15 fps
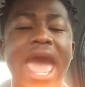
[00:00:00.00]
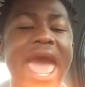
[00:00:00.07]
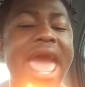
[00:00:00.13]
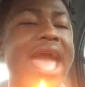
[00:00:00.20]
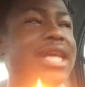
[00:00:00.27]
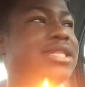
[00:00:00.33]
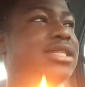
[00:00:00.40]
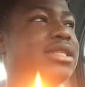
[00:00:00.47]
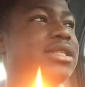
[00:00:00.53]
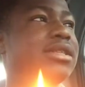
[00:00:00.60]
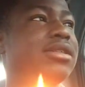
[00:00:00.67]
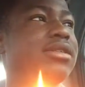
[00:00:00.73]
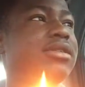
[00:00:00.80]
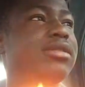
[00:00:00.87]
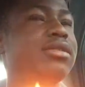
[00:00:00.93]
X
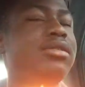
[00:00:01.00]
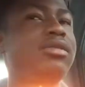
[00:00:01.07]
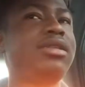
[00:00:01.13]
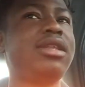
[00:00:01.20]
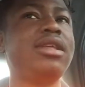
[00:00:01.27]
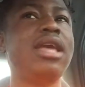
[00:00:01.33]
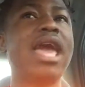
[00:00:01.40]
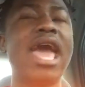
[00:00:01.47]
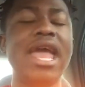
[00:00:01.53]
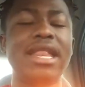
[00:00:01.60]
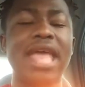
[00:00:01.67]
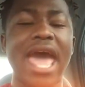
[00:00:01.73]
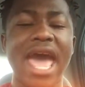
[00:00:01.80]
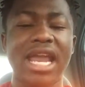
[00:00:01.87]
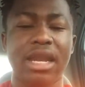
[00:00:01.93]

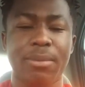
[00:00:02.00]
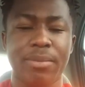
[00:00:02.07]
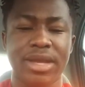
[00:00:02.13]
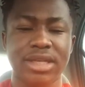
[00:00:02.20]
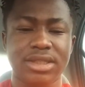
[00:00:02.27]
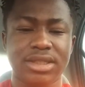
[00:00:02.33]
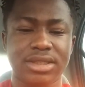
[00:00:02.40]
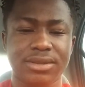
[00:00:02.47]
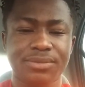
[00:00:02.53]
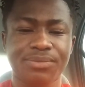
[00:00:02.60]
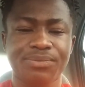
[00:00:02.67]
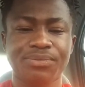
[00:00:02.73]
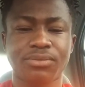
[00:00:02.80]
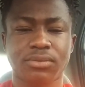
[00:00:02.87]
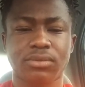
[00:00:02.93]
and the elements.
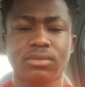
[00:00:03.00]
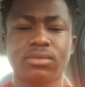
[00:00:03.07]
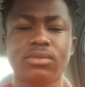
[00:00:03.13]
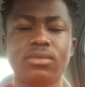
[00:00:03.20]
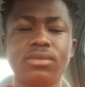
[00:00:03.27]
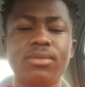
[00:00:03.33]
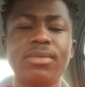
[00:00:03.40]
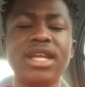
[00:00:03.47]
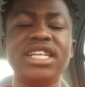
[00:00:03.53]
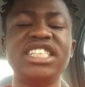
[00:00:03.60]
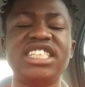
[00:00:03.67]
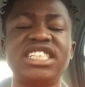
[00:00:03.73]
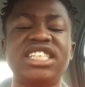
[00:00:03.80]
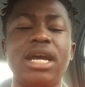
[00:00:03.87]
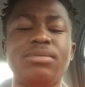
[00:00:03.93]

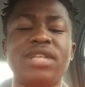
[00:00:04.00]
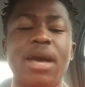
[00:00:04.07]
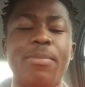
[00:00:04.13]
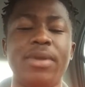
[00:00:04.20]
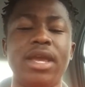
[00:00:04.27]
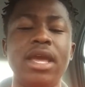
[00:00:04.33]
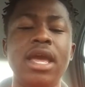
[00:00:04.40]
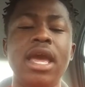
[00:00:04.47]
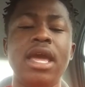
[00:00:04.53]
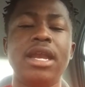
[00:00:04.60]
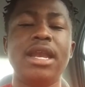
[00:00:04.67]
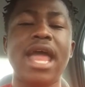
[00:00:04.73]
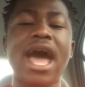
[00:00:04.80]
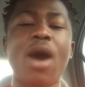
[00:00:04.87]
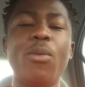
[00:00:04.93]
This is a subtopic.
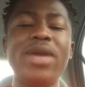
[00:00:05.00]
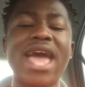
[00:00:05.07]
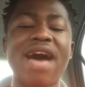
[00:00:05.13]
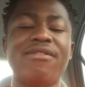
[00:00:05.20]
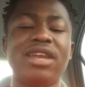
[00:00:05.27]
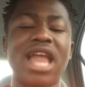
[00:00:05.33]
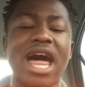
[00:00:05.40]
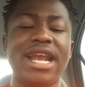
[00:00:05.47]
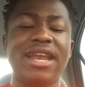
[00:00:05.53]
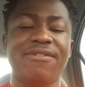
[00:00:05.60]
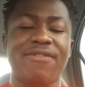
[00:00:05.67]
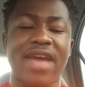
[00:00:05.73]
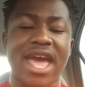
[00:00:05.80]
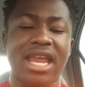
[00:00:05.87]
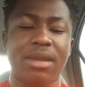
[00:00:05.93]
Now, we have a lot of
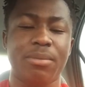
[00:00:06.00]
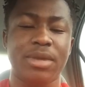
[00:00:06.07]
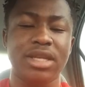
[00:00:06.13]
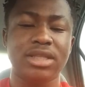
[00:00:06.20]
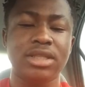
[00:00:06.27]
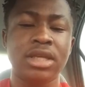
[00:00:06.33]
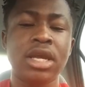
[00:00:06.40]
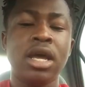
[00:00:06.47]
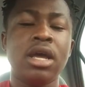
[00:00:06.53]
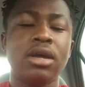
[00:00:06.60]
different elements.